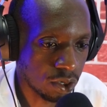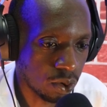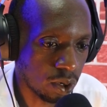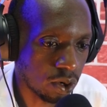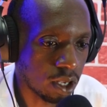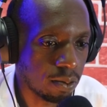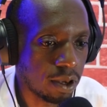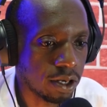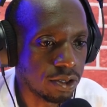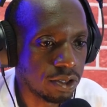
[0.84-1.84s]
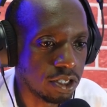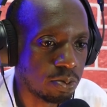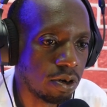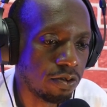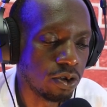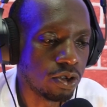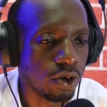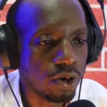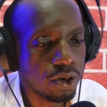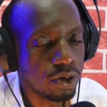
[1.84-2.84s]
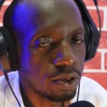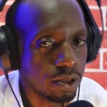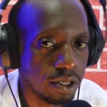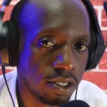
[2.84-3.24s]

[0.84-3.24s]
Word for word: So welcome back to this brief tutorial.